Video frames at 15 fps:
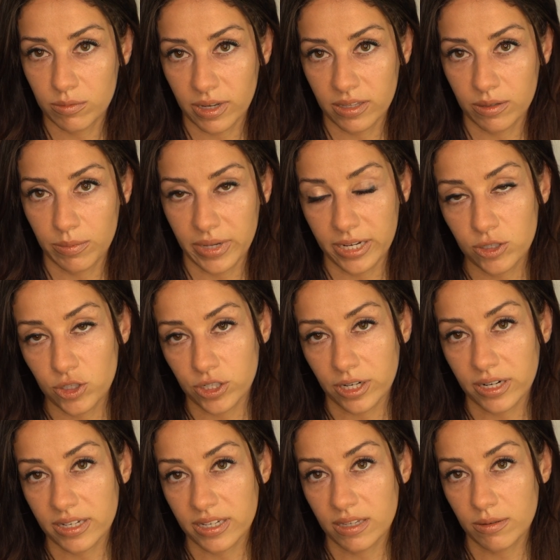by the
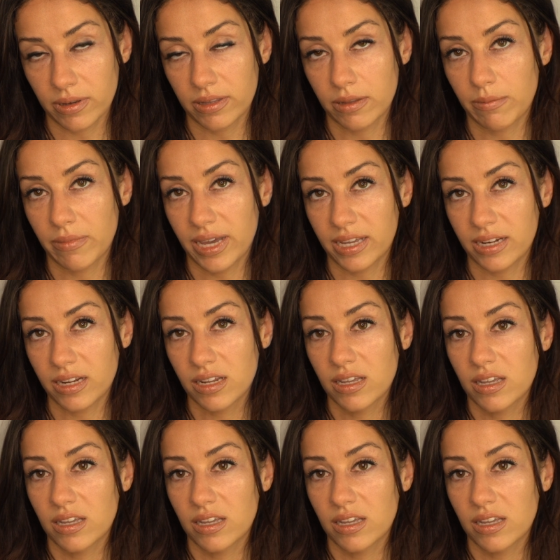patriarchy, by the men,